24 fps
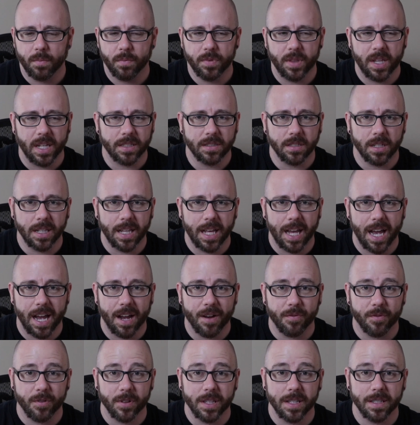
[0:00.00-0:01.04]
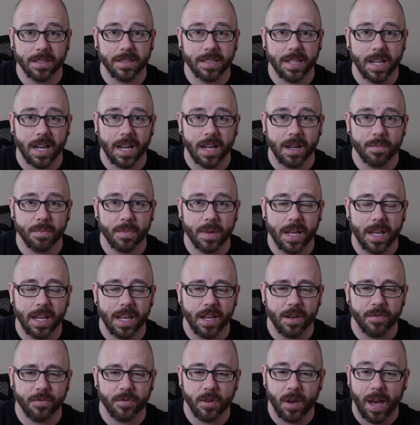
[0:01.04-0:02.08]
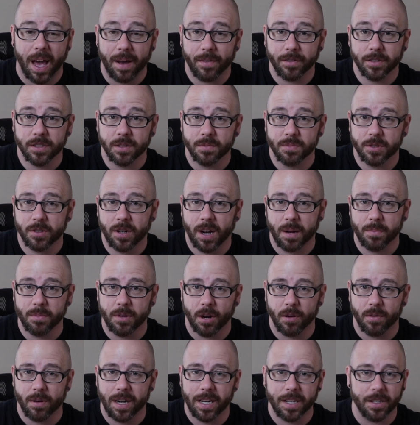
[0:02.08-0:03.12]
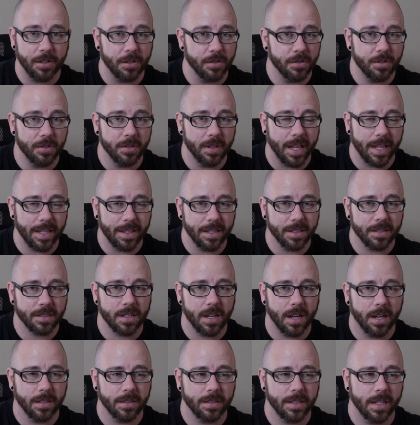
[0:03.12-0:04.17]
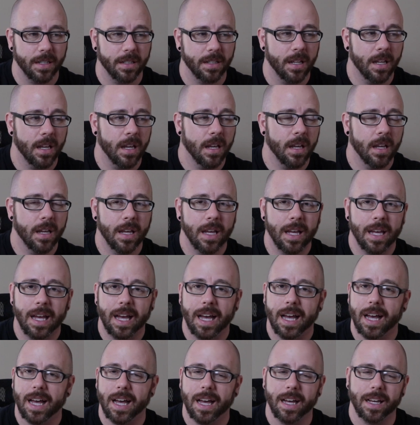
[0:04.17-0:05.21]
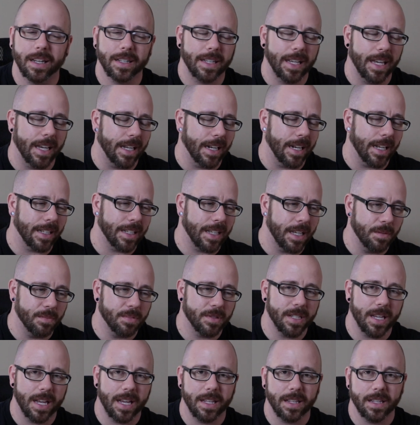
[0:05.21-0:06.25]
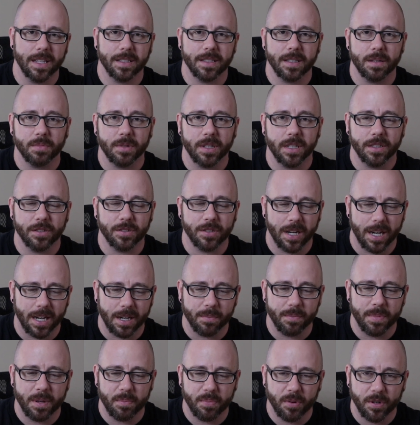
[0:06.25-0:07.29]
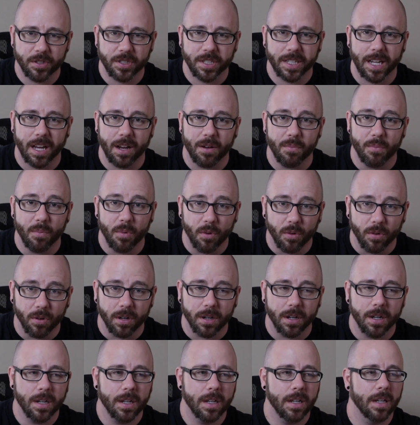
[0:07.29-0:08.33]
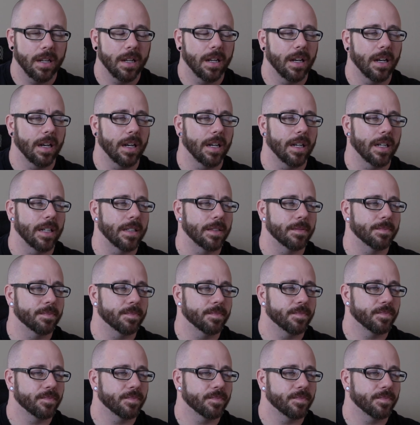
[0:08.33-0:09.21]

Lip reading: that's all I have for this time. If you haven't subscribed already and you do like this content, again, I keep saying this, I'm going to try to be pushing out more. I've